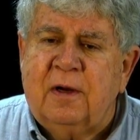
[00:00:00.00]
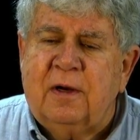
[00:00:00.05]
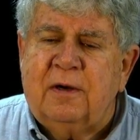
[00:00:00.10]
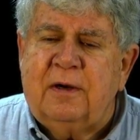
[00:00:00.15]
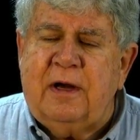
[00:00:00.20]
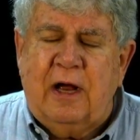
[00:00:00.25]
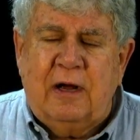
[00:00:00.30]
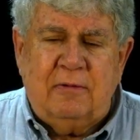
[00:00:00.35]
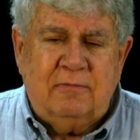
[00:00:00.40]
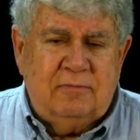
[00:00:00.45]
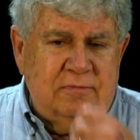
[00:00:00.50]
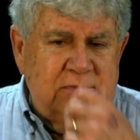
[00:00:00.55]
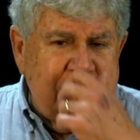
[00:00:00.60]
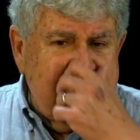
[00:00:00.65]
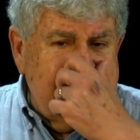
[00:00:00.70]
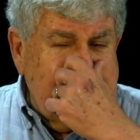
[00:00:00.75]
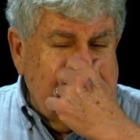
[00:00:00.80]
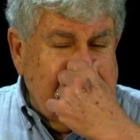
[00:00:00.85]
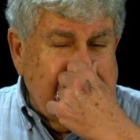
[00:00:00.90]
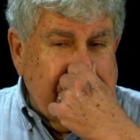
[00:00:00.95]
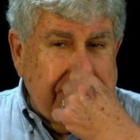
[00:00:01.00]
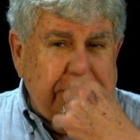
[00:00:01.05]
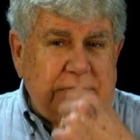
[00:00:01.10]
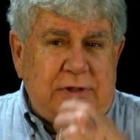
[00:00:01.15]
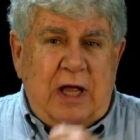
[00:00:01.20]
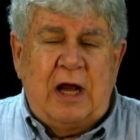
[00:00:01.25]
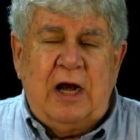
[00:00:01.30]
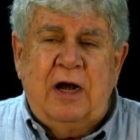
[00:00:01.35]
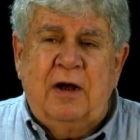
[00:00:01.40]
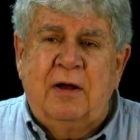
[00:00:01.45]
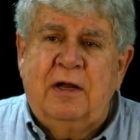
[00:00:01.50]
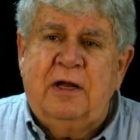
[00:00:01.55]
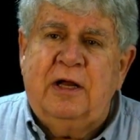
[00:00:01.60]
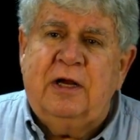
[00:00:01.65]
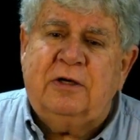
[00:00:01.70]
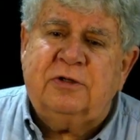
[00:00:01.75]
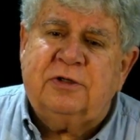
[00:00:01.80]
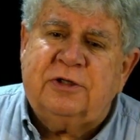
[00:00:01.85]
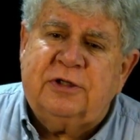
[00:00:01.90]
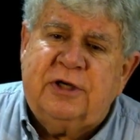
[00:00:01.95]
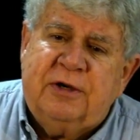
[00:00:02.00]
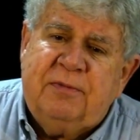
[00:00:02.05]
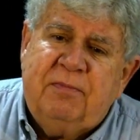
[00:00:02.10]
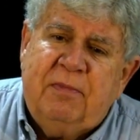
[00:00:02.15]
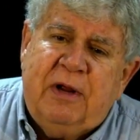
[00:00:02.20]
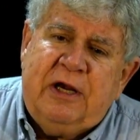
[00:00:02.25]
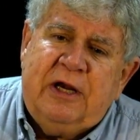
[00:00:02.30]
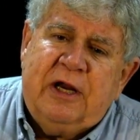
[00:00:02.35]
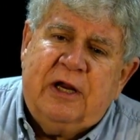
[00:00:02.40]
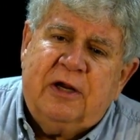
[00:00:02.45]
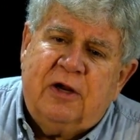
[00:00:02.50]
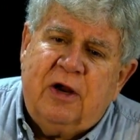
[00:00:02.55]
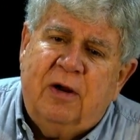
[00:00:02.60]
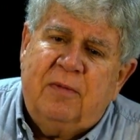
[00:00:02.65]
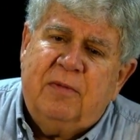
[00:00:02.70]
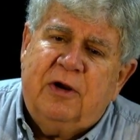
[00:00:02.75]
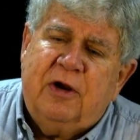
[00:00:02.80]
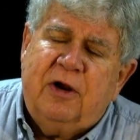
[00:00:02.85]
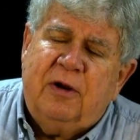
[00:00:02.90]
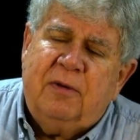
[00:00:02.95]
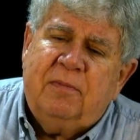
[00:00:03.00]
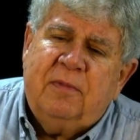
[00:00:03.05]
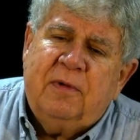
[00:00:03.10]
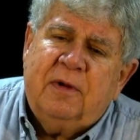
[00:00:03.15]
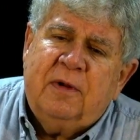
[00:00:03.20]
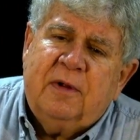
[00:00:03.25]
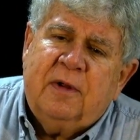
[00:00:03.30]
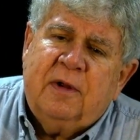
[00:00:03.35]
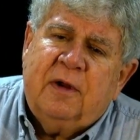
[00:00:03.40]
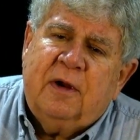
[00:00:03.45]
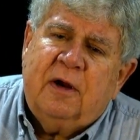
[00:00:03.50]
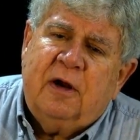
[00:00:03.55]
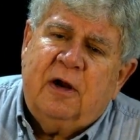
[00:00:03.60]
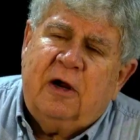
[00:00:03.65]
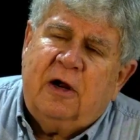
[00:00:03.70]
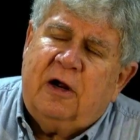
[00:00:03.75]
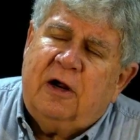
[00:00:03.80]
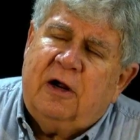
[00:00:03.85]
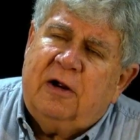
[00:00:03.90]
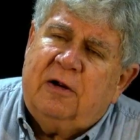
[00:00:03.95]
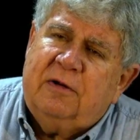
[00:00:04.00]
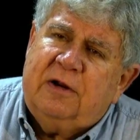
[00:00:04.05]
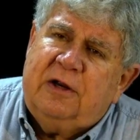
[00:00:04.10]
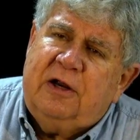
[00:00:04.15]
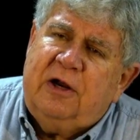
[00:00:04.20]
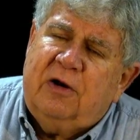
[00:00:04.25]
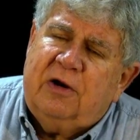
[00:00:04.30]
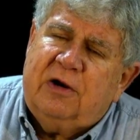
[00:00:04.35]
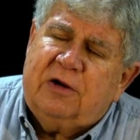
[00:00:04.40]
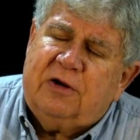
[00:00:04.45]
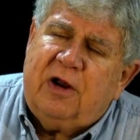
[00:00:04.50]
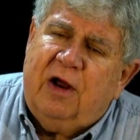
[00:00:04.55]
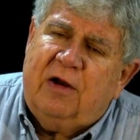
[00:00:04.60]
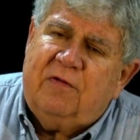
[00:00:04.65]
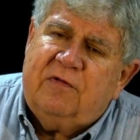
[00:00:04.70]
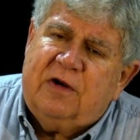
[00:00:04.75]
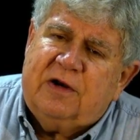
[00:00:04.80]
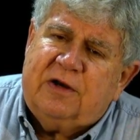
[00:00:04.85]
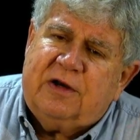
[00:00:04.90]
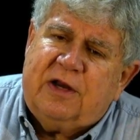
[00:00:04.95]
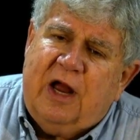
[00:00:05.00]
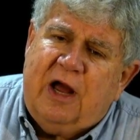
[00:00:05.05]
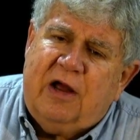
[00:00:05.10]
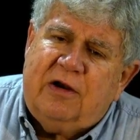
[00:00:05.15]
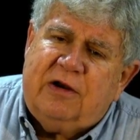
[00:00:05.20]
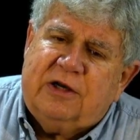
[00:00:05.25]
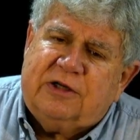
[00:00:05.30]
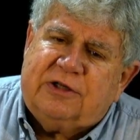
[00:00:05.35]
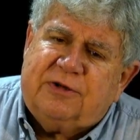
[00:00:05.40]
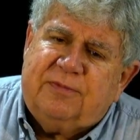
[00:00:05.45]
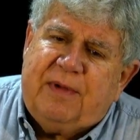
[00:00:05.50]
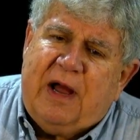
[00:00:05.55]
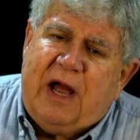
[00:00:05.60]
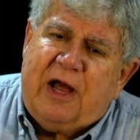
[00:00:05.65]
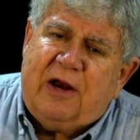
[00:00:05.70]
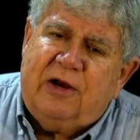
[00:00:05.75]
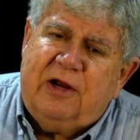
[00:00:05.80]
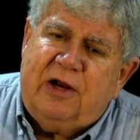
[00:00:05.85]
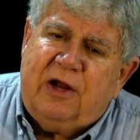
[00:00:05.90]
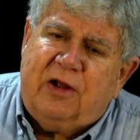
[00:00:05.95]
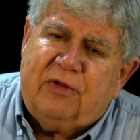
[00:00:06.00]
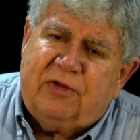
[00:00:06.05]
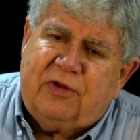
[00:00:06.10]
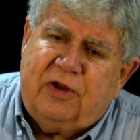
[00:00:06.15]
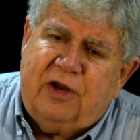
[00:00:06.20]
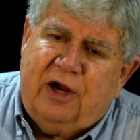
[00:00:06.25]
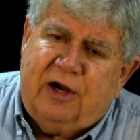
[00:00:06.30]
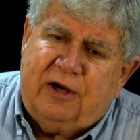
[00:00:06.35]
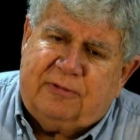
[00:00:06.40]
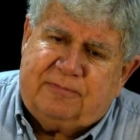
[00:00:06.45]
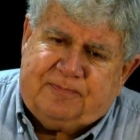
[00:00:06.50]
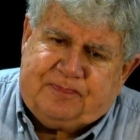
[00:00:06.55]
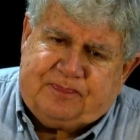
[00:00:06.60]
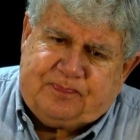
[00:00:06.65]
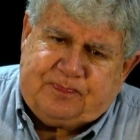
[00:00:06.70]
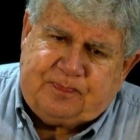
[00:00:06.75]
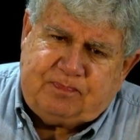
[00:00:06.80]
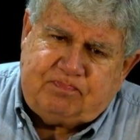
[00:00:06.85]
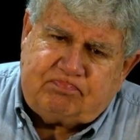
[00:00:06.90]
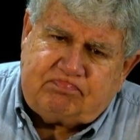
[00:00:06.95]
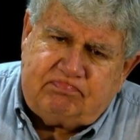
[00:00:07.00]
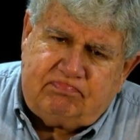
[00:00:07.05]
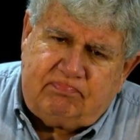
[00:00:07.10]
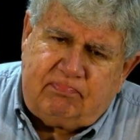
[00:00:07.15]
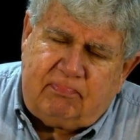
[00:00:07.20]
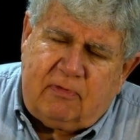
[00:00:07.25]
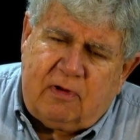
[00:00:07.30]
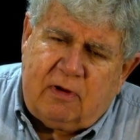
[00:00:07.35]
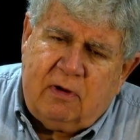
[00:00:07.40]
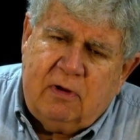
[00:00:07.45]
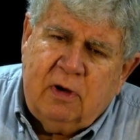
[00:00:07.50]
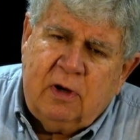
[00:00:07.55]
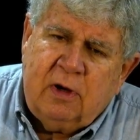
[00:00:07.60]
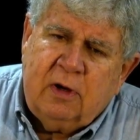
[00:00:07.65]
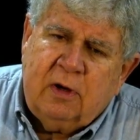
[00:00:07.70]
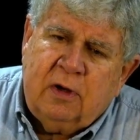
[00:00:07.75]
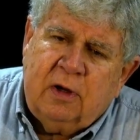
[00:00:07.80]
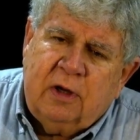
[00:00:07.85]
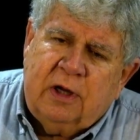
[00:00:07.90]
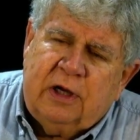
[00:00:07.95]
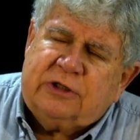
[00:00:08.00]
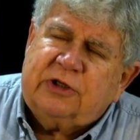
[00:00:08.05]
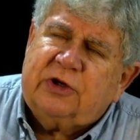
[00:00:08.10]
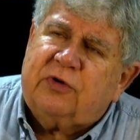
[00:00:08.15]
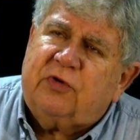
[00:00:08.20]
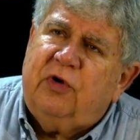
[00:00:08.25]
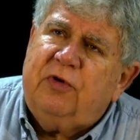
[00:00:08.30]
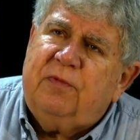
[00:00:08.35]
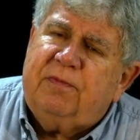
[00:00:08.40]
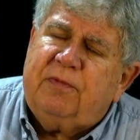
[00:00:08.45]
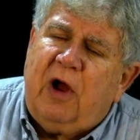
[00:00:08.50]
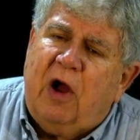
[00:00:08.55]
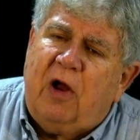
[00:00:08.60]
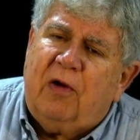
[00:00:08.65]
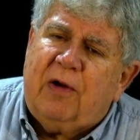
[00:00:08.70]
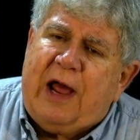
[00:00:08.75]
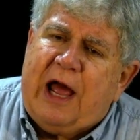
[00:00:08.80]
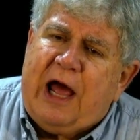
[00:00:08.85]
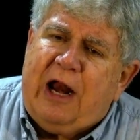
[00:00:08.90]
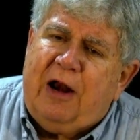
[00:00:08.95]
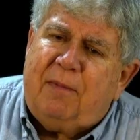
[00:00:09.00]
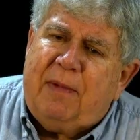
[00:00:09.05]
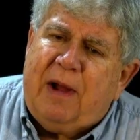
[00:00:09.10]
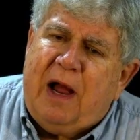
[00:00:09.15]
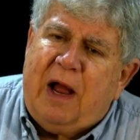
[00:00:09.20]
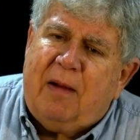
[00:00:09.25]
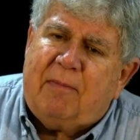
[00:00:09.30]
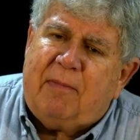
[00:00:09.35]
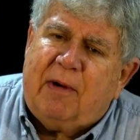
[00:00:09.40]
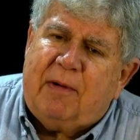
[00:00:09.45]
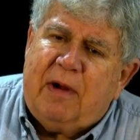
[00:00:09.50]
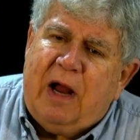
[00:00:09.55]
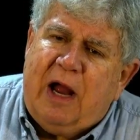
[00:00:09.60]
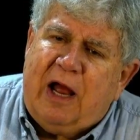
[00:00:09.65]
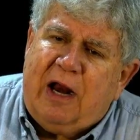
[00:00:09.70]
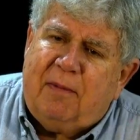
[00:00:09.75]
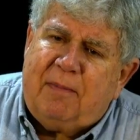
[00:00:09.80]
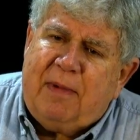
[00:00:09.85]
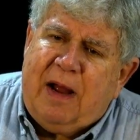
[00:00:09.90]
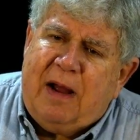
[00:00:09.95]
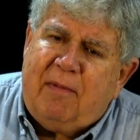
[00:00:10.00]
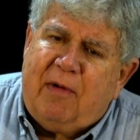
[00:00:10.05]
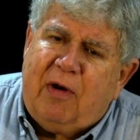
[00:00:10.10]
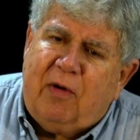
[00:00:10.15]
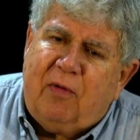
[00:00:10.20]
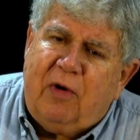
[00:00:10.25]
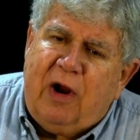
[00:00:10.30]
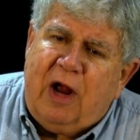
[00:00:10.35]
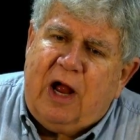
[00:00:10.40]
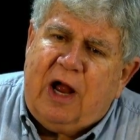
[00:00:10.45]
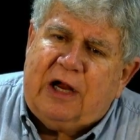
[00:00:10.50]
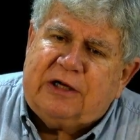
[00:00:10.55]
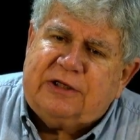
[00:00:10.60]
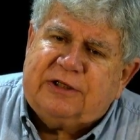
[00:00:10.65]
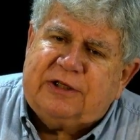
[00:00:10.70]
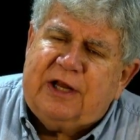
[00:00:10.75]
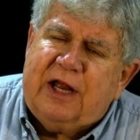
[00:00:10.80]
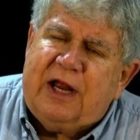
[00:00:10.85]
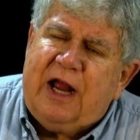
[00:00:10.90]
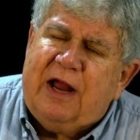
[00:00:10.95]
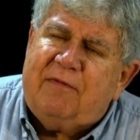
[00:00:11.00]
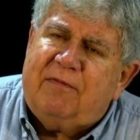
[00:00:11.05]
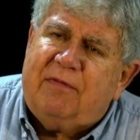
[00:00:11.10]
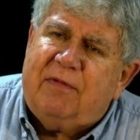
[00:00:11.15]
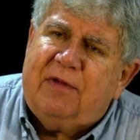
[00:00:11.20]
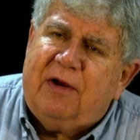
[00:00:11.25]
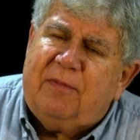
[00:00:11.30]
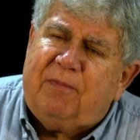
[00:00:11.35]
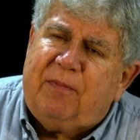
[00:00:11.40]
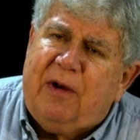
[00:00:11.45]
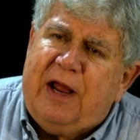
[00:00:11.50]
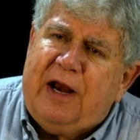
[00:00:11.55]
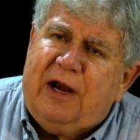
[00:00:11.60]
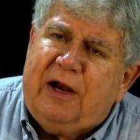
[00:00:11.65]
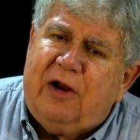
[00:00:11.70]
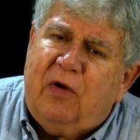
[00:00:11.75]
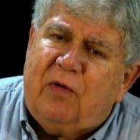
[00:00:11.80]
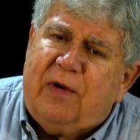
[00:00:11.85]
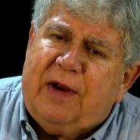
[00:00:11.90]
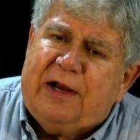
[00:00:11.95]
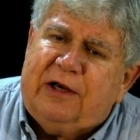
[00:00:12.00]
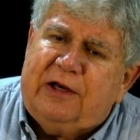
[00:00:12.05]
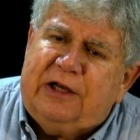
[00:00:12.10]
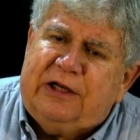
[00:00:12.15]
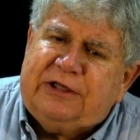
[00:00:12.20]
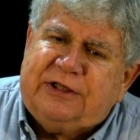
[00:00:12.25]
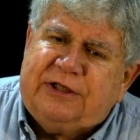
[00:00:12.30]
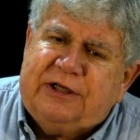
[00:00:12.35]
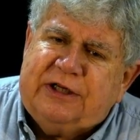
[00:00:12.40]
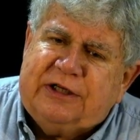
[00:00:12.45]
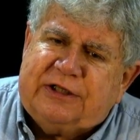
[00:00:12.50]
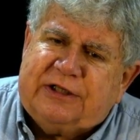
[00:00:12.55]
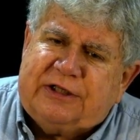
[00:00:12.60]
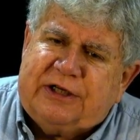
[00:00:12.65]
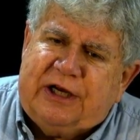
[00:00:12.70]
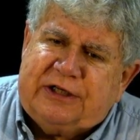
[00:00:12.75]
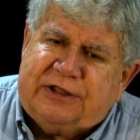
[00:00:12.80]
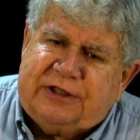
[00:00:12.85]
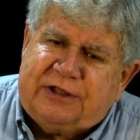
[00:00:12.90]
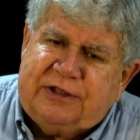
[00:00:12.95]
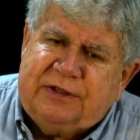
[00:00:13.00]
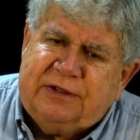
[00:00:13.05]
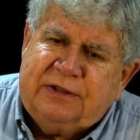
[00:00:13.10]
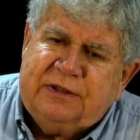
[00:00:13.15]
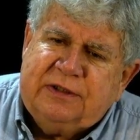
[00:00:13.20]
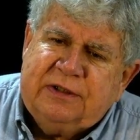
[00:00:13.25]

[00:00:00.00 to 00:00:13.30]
Now, got an interesting meeting coming up here in Covenant County. It's about health care. There's a group called Alabama Rise, and they're planning on a listening session